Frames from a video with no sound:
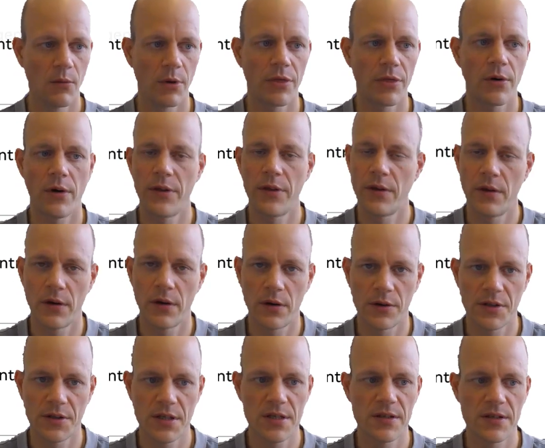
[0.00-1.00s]
We thought a
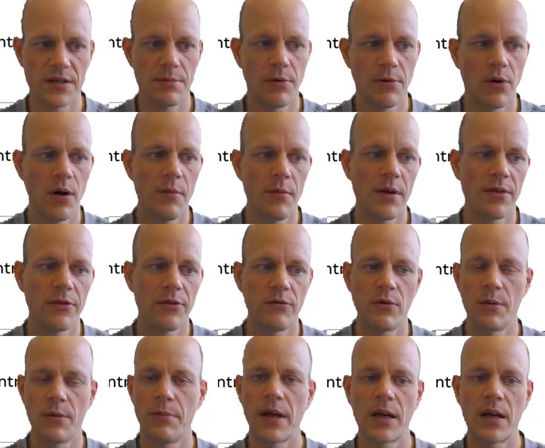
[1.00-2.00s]
continuous deployment
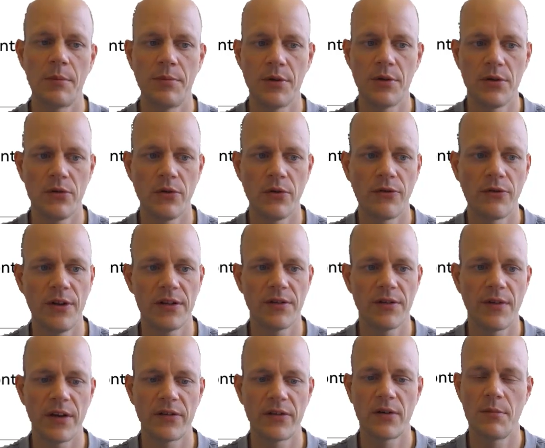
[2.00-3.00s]
through a plug-and-produce field
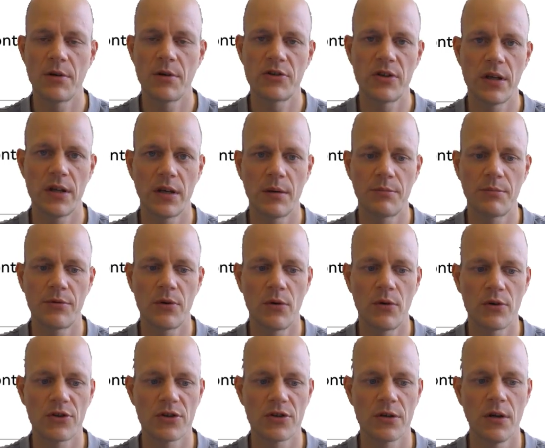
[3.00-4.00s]
device commissioning
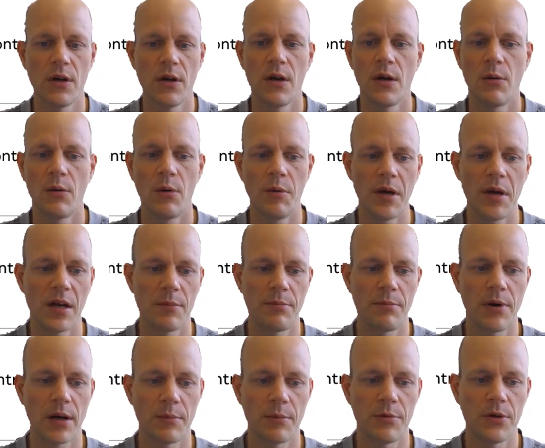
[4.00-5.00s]
approach, where we had a
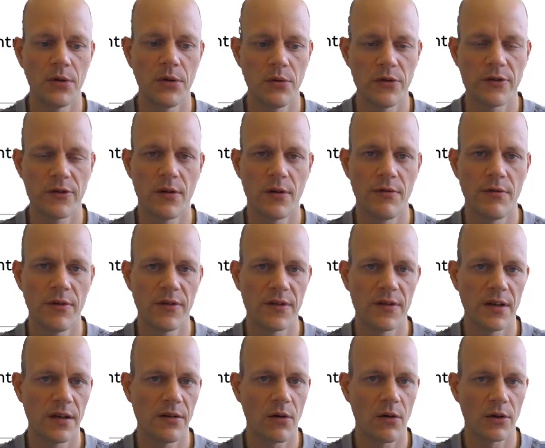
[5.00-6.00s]
plug-and-produce service
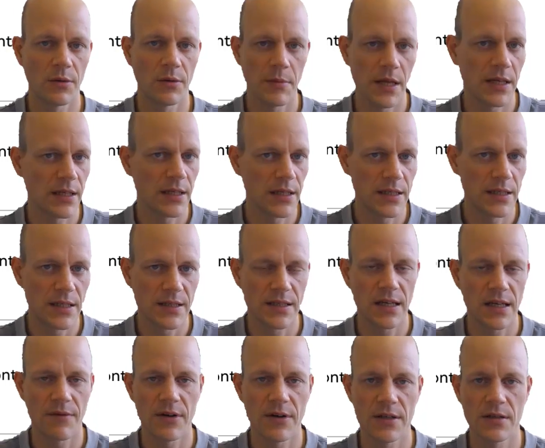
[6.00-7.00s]
that automatically
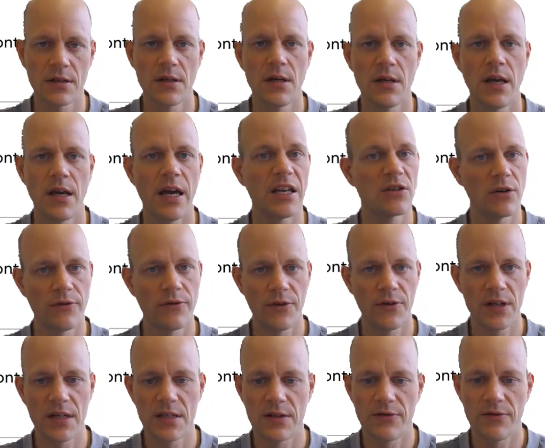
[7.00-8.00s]
discovered and
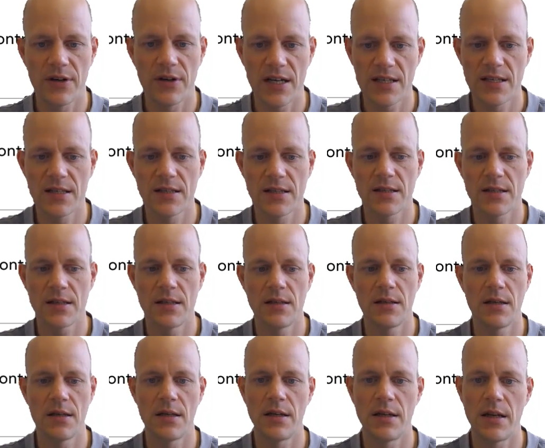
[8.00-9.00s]
configured devices
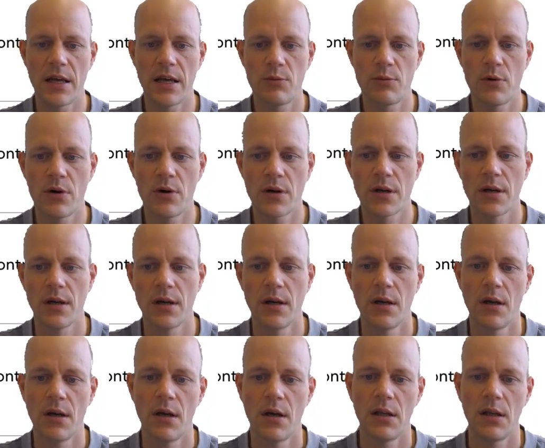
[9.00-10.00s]
in a network
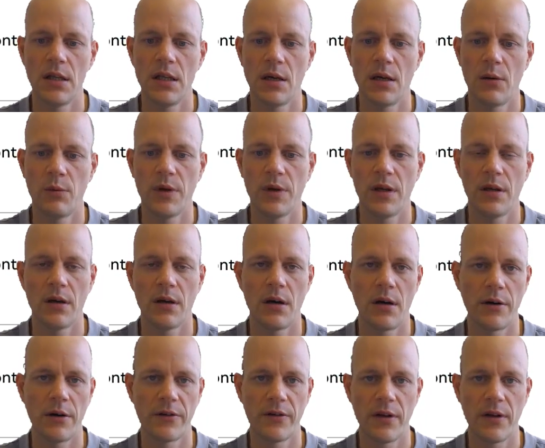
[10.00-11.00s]
Here we
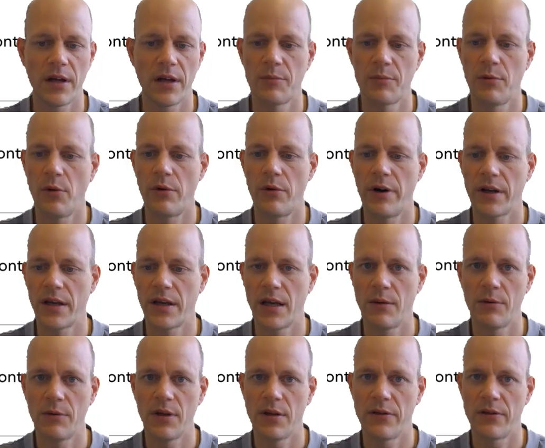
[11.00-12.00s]
are still exploring,
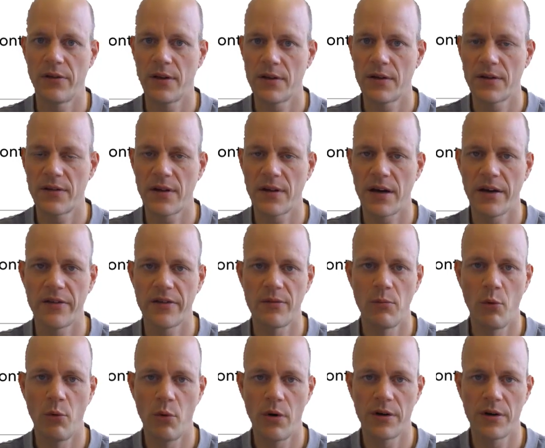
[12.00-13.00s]
can we
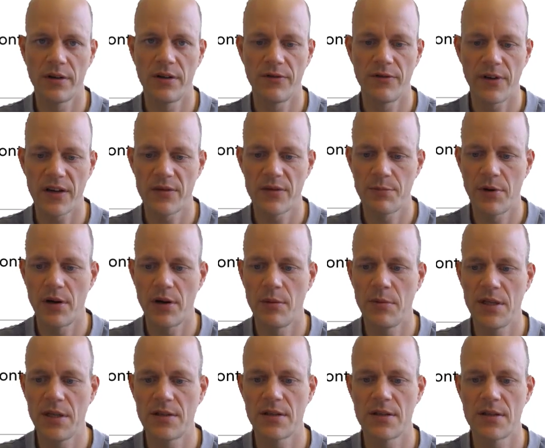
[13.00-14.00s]
synthesize more device
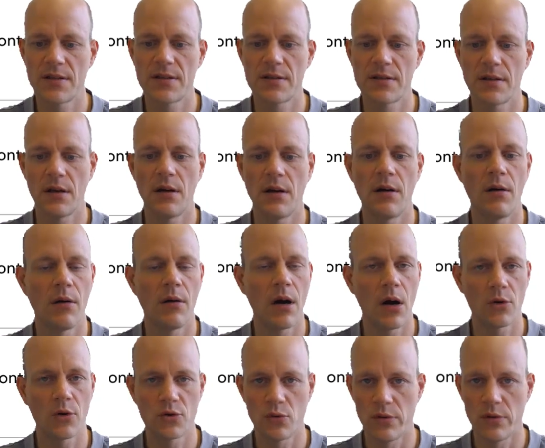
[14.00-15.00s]
parameters,
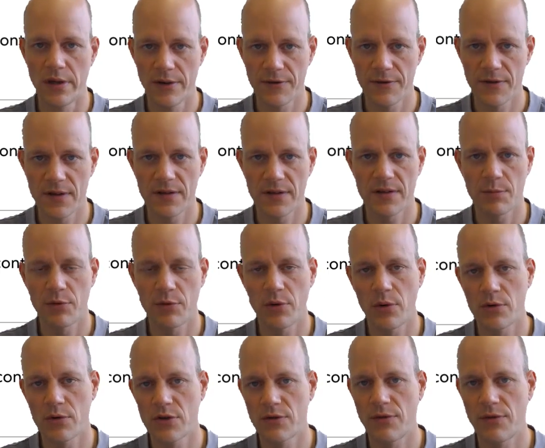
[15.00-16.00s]
how to lift this
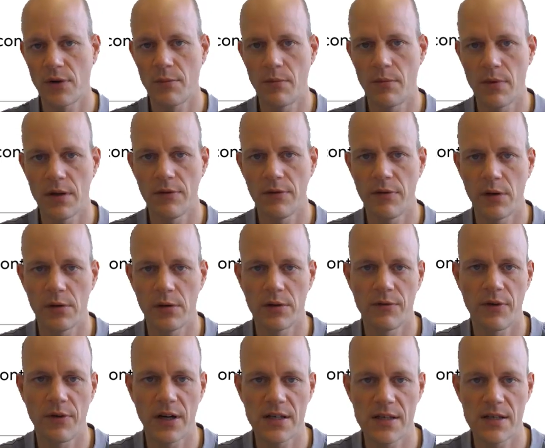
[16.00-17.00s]
approach from individual
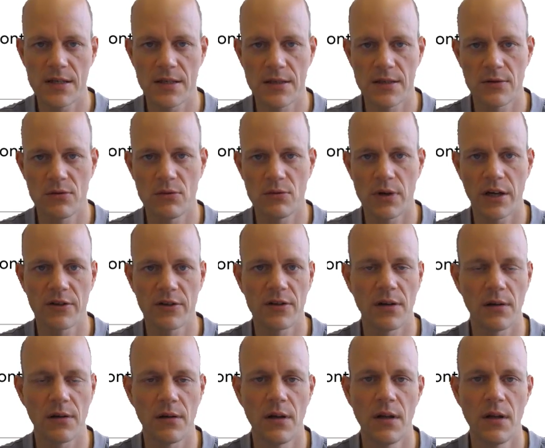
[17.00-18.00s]
devices to
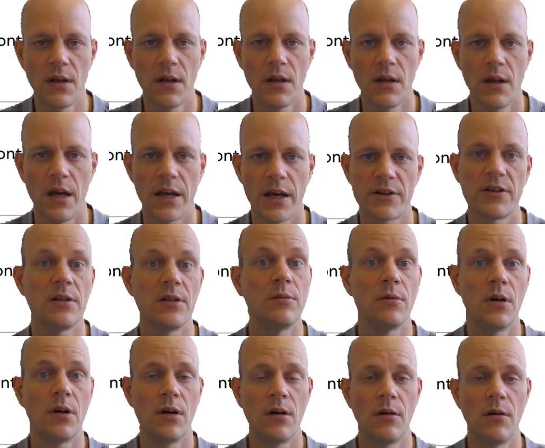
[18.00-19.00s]

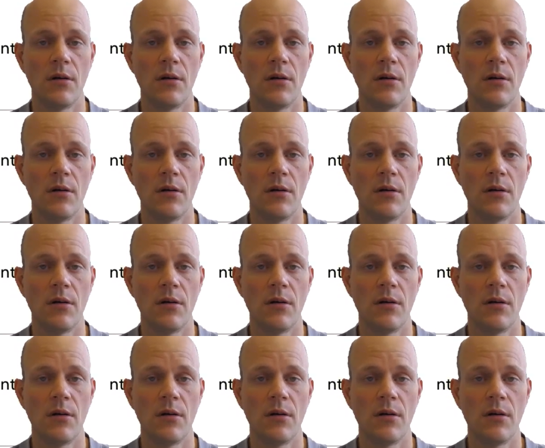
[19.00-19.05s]
actually